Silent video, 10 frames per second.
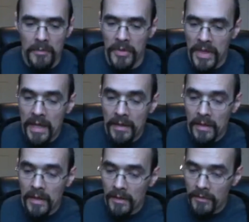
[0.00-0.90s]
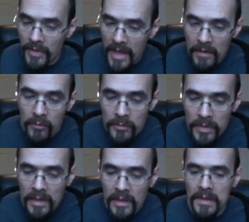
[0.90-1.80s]
But that would
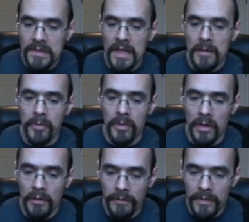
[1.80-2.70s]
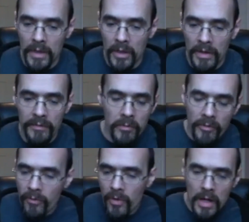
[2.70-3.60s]
be an example of, even
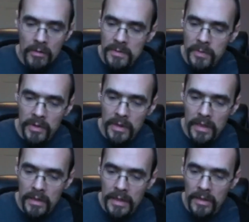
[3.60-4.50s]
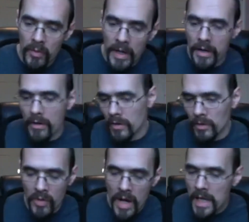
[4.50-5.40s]
before I was politically aware
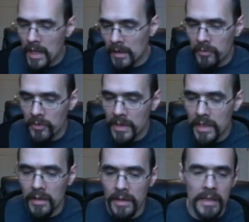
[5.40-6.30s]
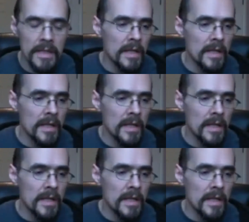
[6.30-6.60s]
or writing politically,